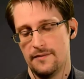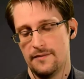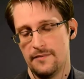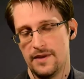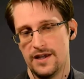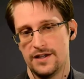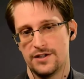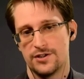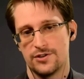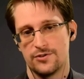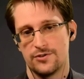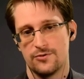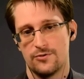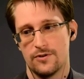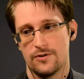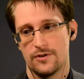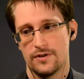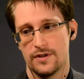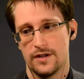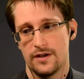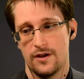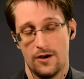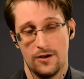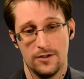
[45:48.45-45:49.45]
and make
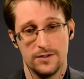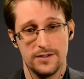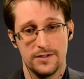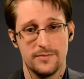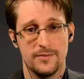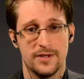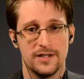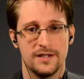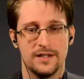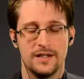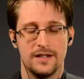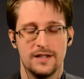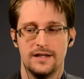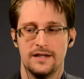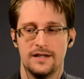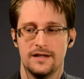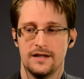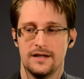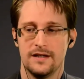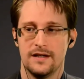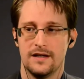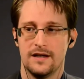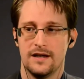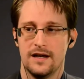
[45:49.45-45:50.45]
sure that
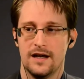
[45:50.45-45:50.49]
ultimately